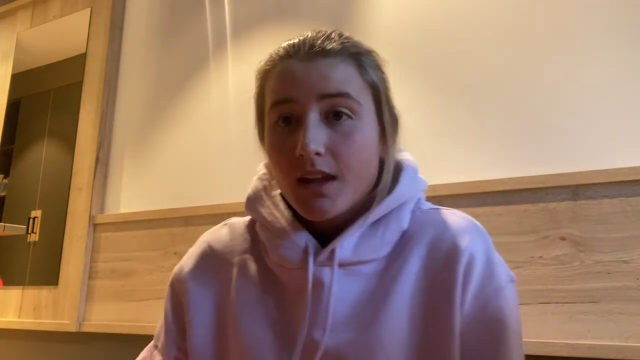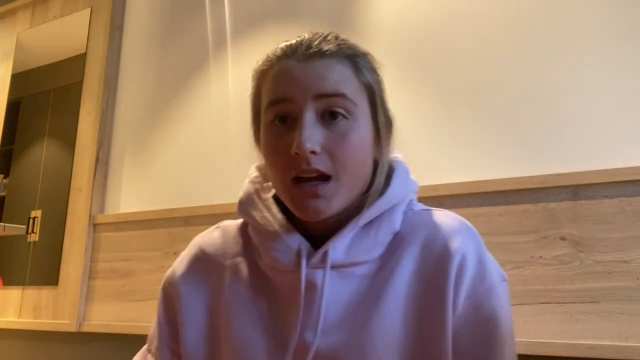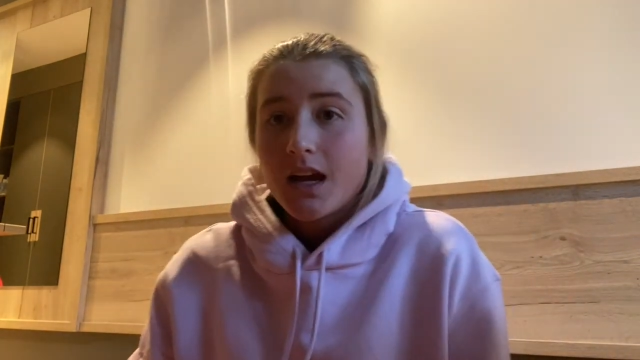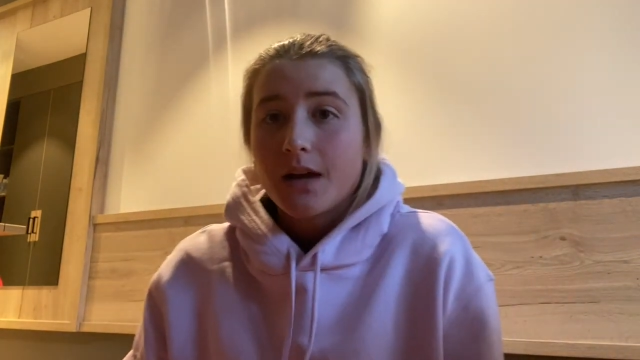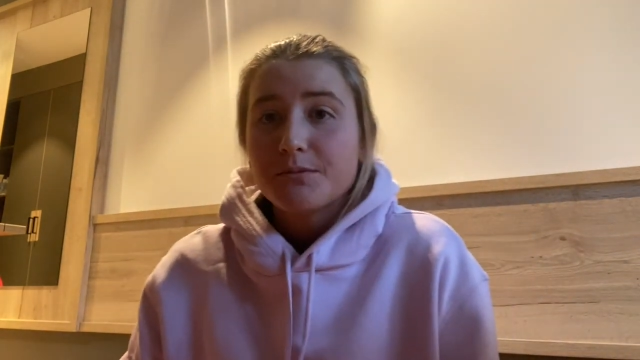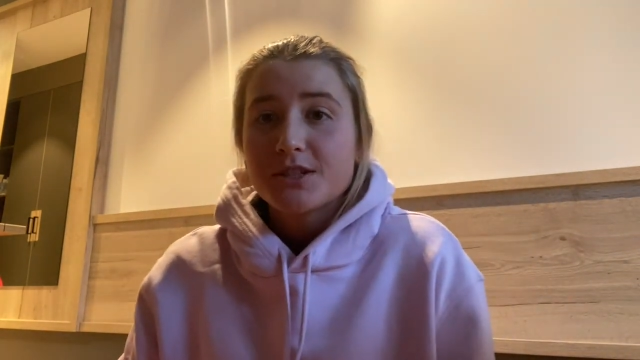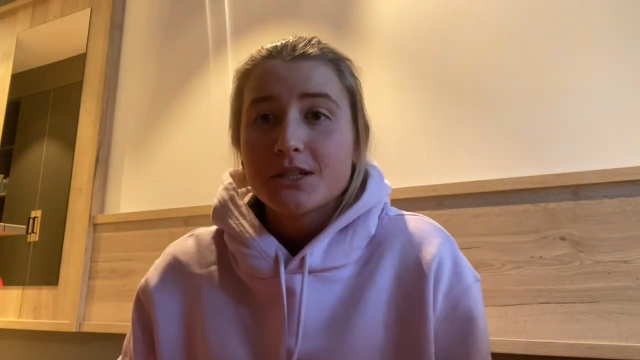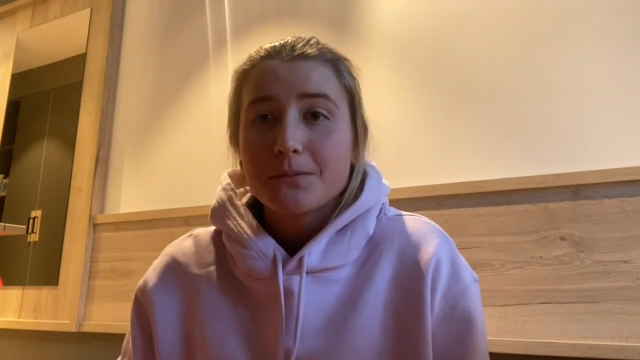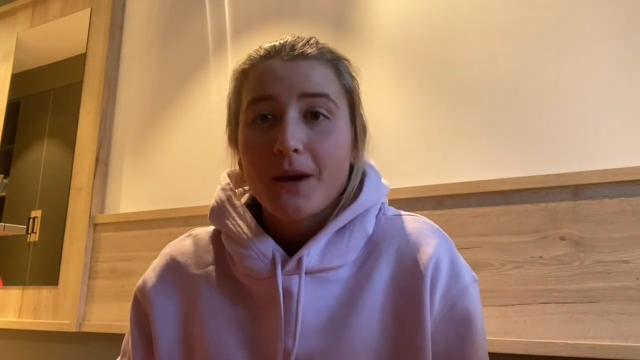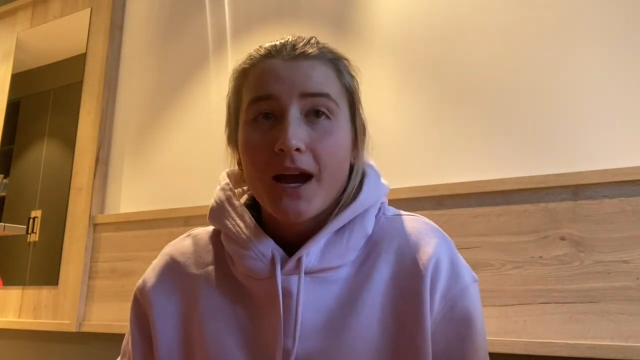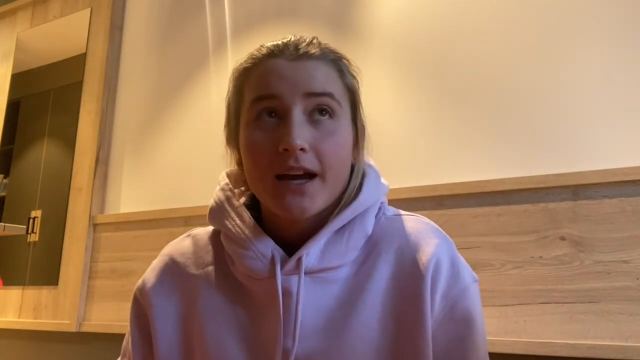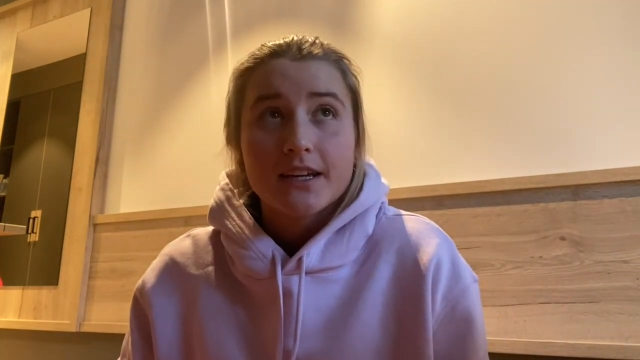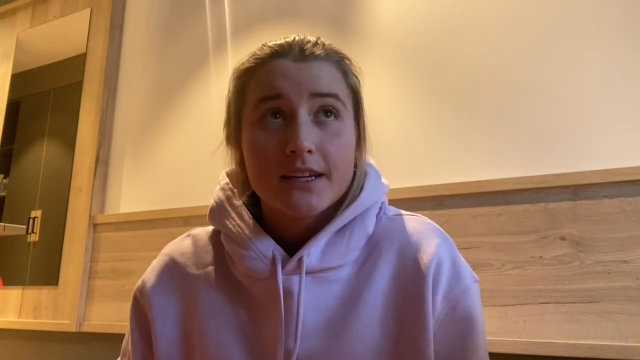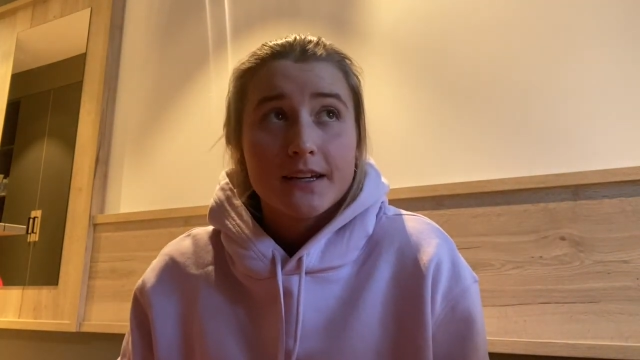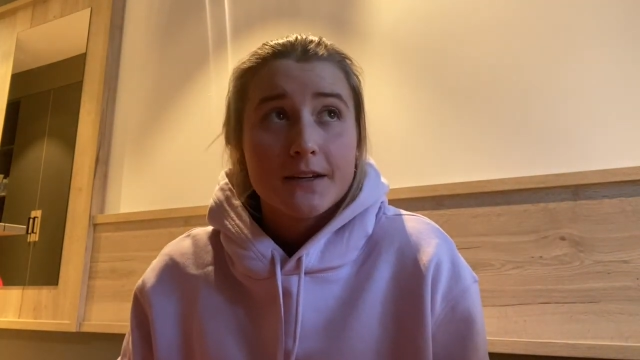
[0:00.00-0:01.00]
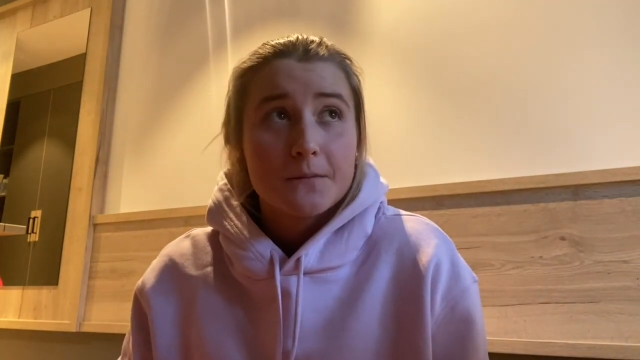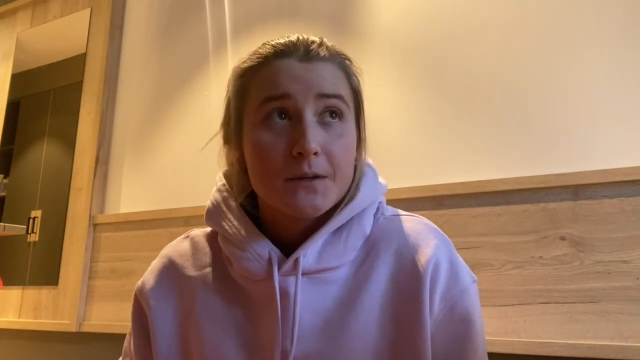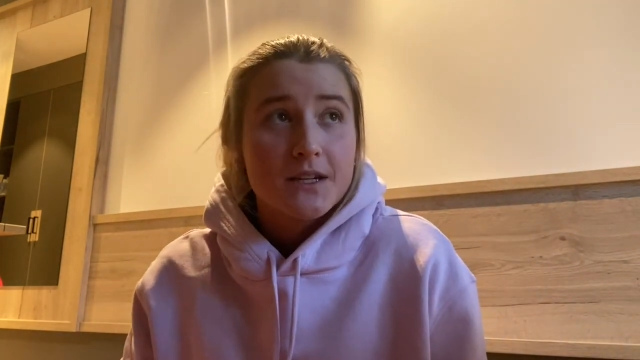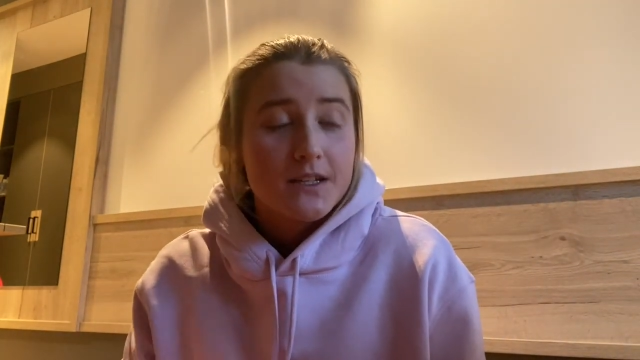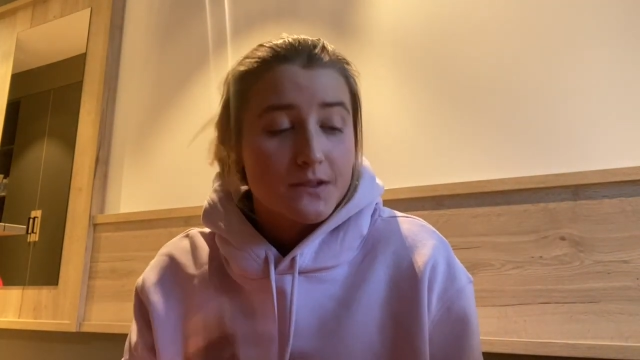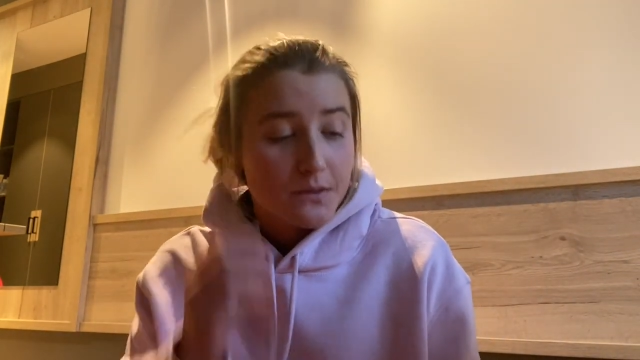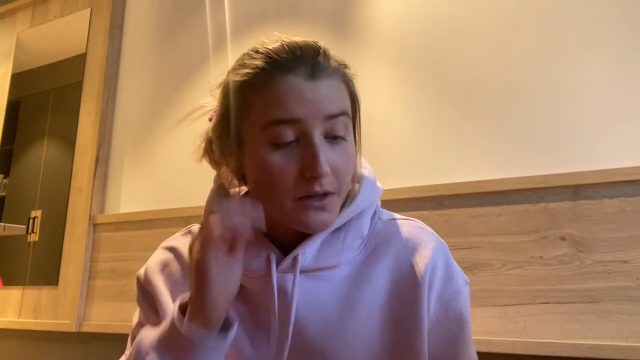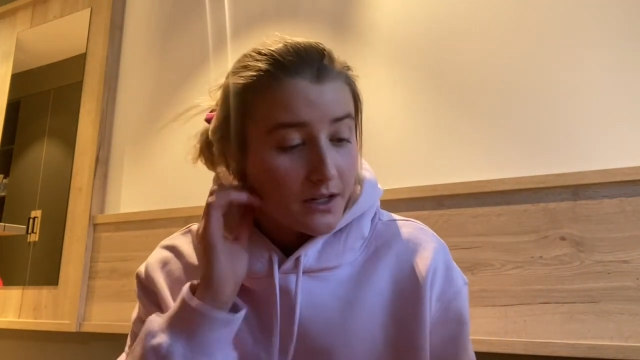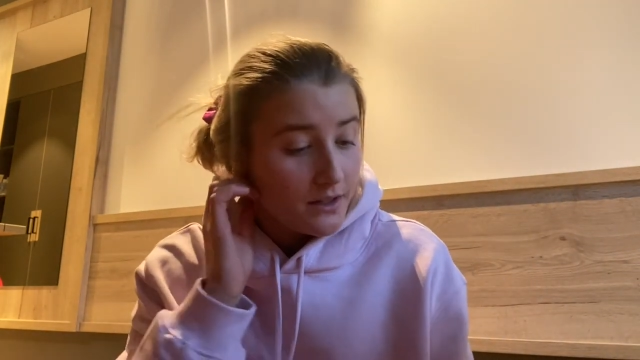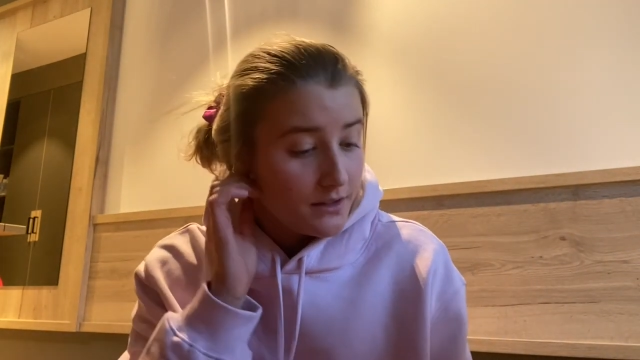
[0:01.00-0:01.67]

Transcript: I'm just packing because we're gonna